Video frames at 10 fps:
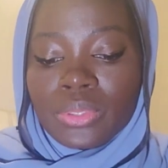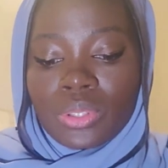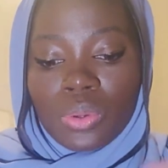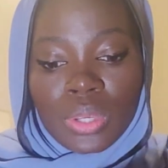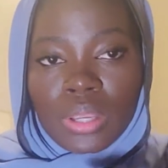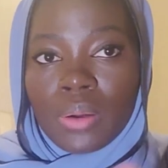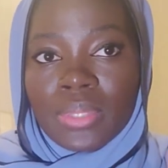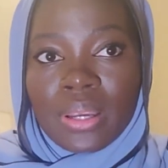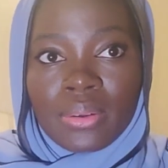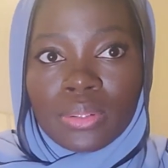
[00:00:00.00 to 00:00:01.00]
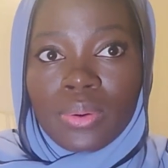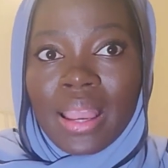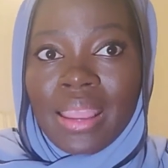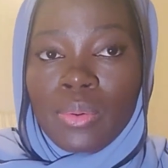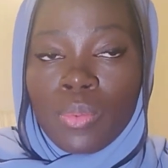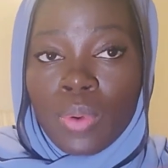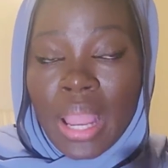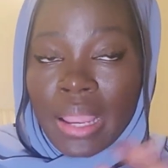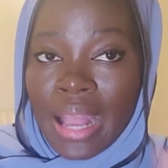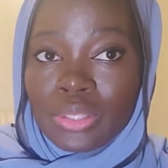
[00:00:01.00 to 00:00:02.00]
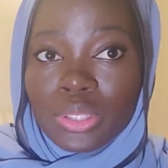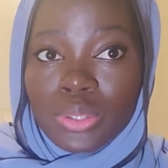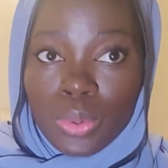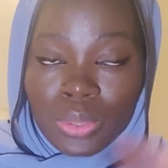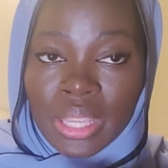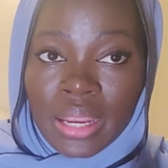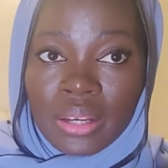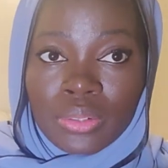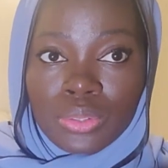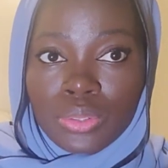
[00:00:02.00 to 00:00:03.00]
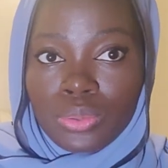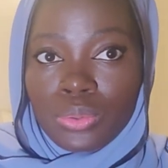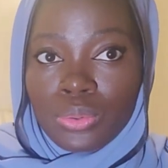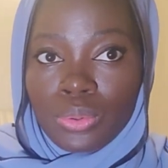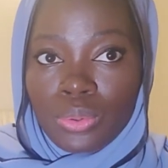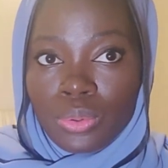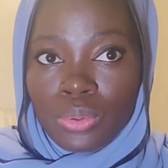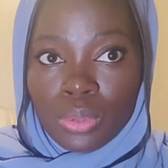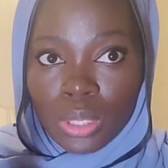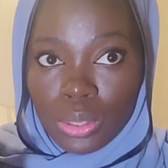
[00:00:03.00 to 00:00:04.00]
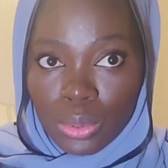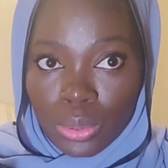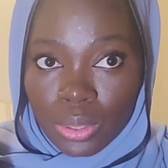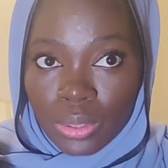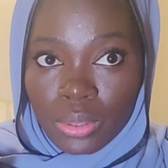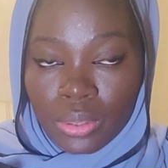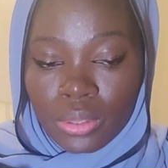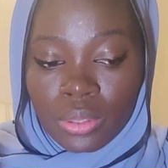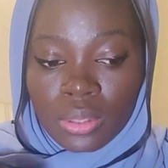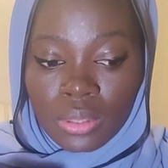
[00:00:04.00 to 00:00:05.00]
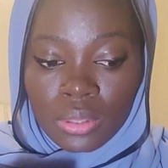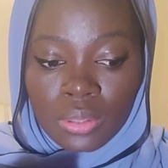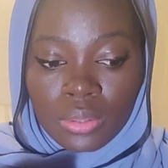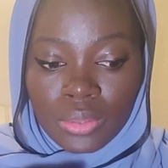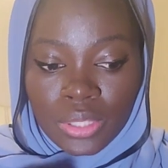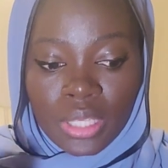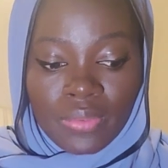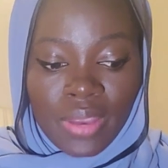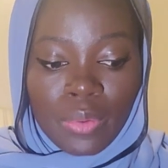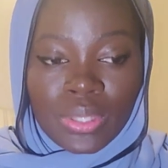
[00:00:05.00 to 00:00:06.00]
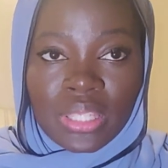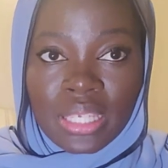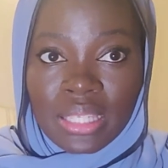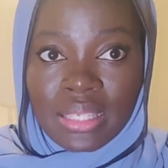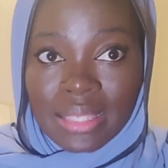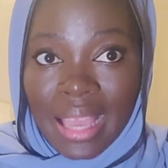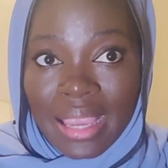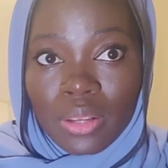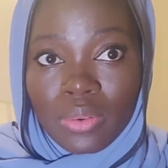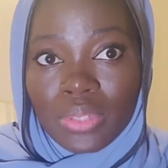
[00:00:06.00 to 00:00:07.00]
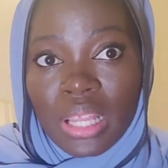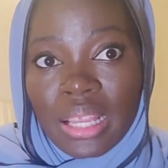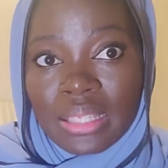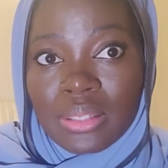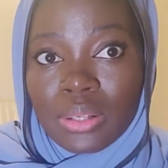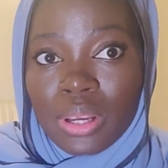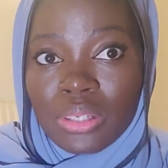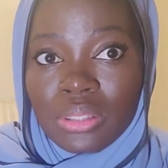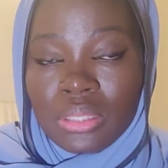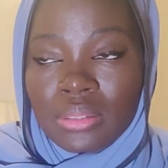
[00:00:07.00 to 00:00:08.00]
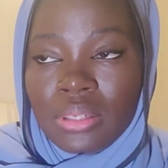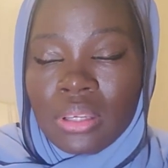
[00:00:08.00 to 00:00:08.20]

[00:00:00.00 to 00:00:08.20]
So it comes out. So I actually go there to look if I will see the sign of the Lailatul Qadr.